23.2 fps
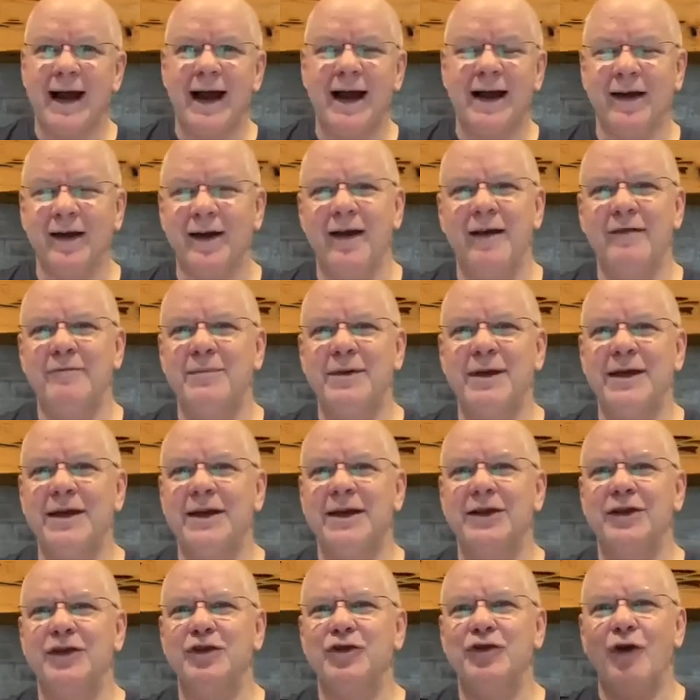I love being
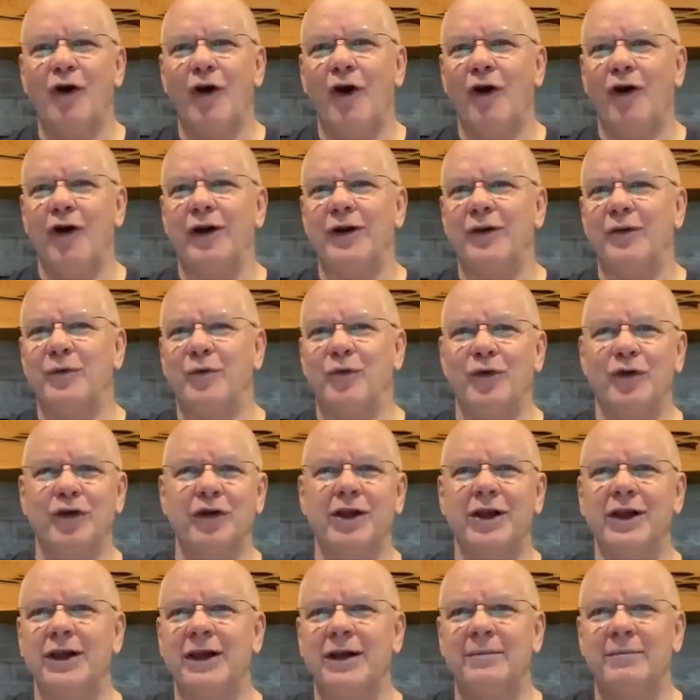in the yard and
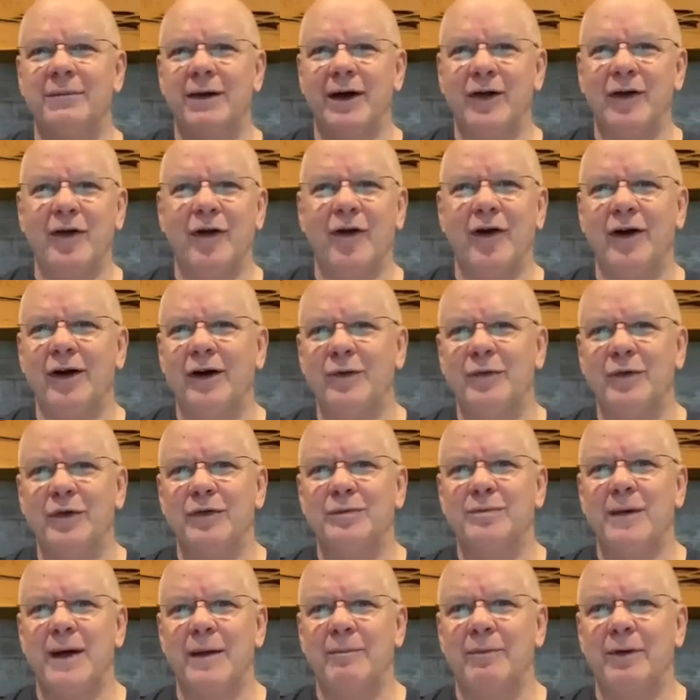working in my garden
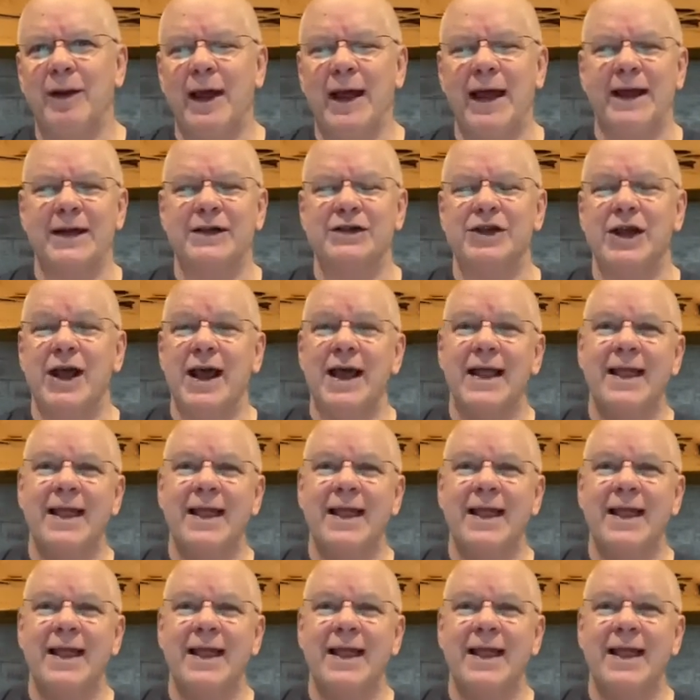with my plants